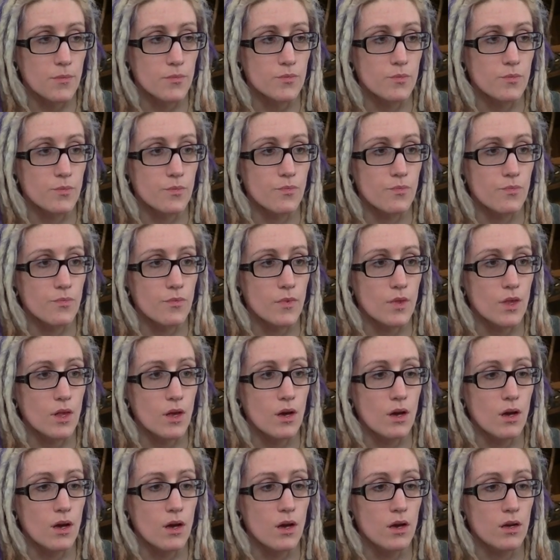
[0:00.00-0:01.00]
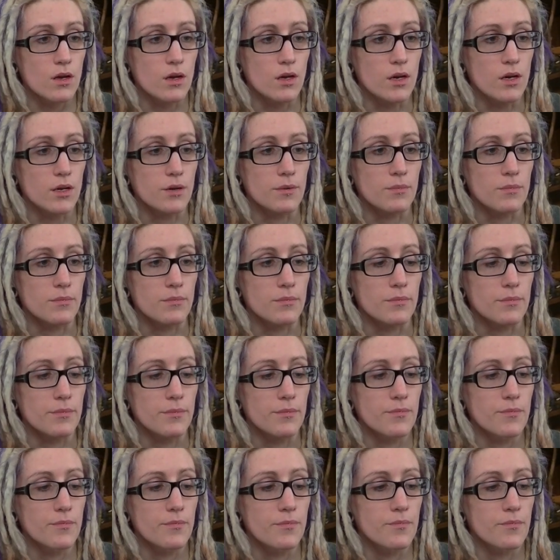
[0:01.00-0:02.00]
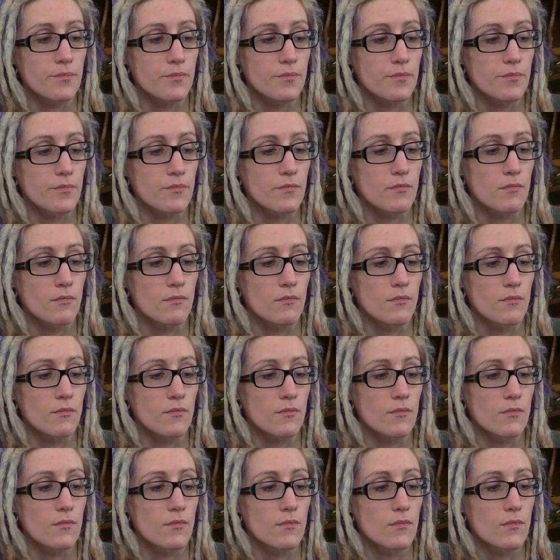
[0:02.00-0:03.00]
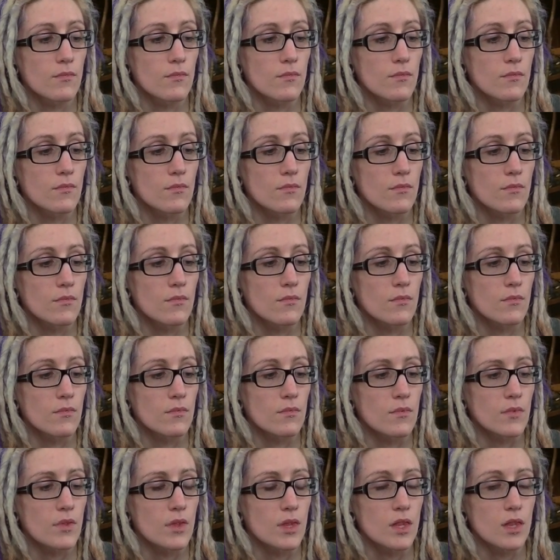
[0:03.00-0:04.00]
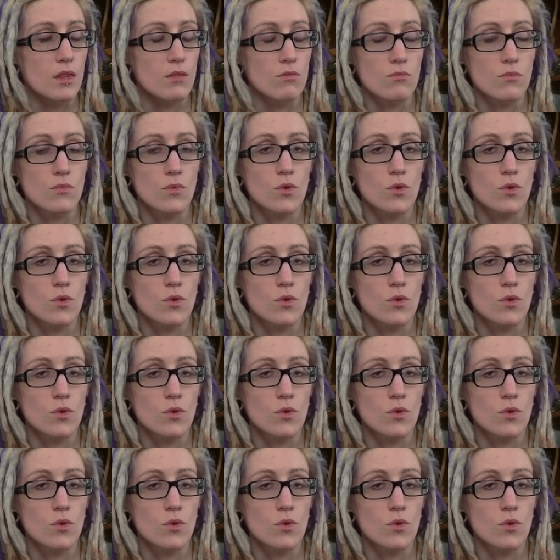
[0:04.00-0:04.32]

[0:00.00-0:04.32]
(no one is talking)